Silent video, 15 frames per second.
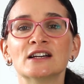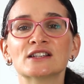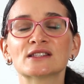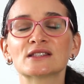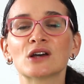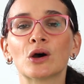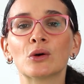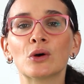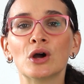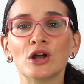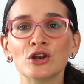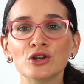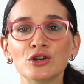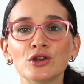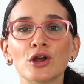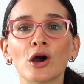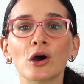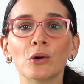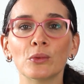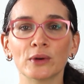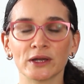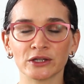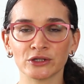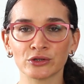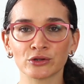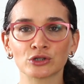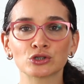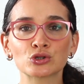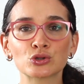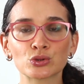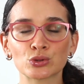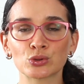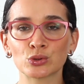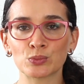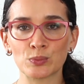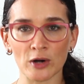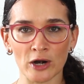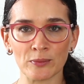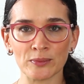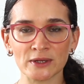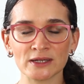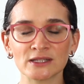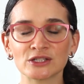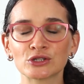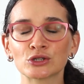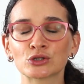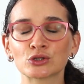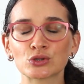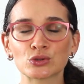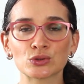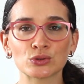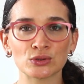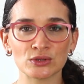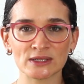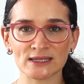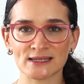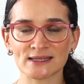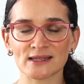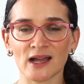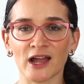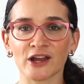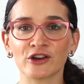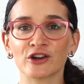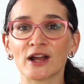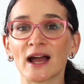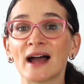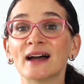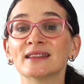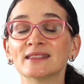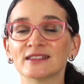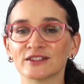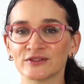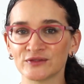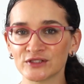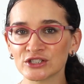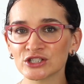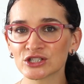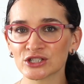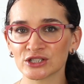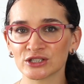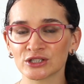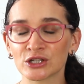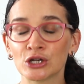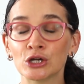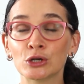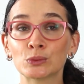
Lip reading: So knowing your true purpose, your true desire and the vision,